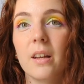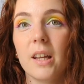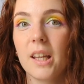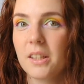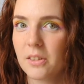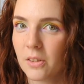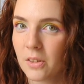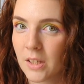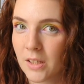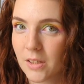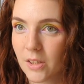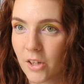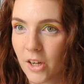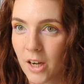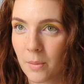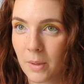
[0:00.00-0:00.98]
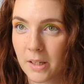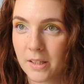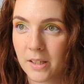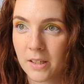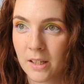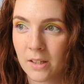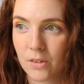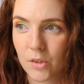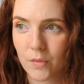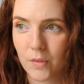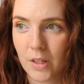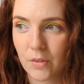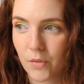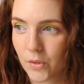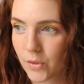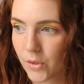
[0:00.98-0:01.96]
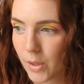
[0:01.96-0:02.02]
it's on Instagram. I did an in
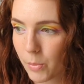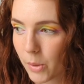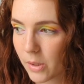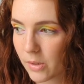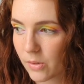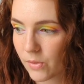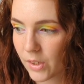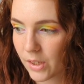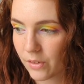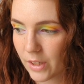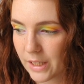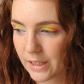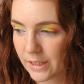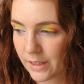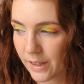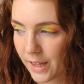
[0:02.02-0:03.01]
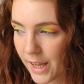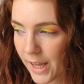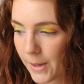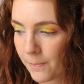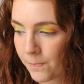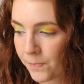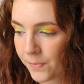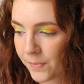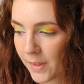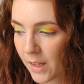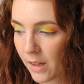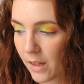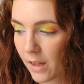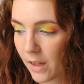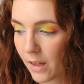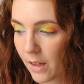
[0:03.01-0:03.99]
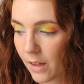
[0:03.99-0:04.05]
inventory post really recently.
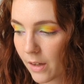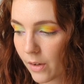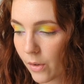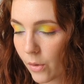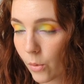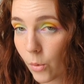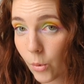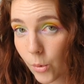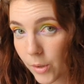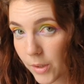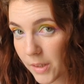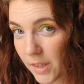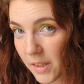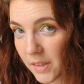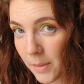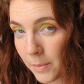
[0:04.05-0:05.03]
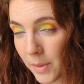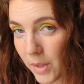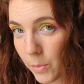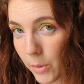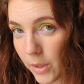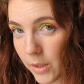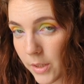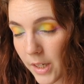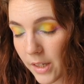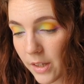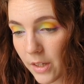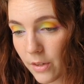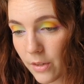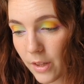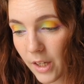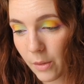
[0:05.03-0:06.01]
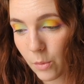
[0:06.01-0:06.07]
Or is there some other project that
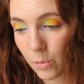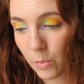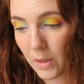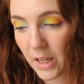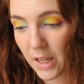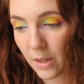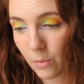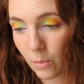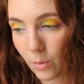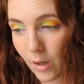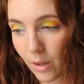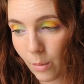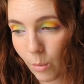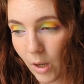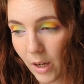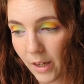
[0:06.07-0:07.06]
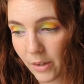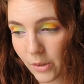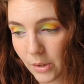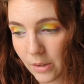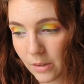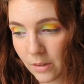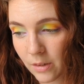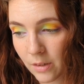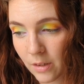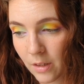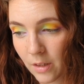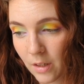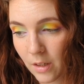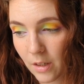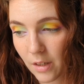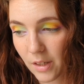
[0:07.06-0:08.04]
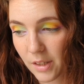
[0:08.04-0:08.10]
you think would be worthwhile?
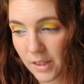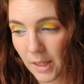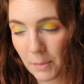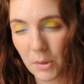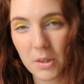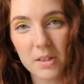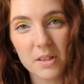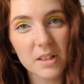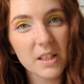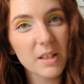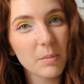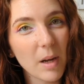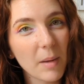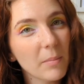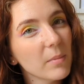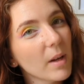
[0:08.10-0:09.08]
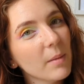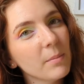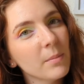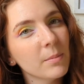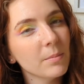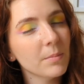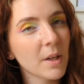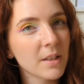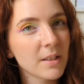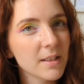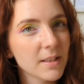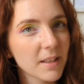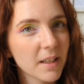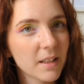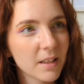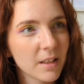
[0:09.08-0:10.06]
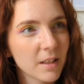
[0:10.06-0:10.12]
because I'm honestly I'm, I'm
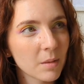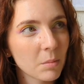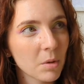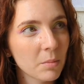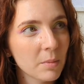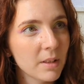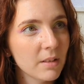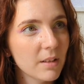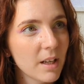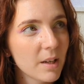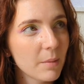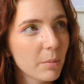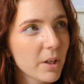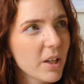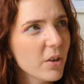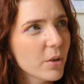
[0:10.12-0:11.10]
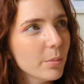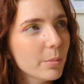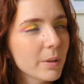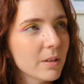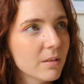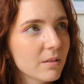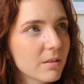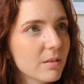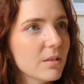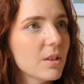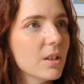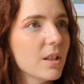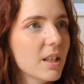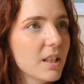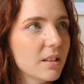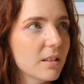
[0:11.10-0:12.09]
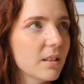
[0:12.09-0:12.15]
undecided at the moment and I'm pretty open to
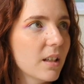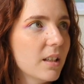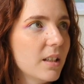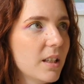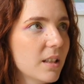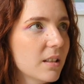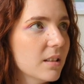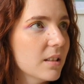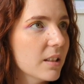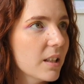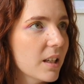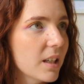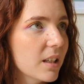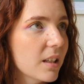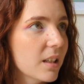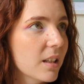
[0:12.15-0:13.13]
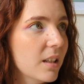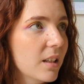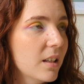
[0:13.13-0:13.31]
these ideas like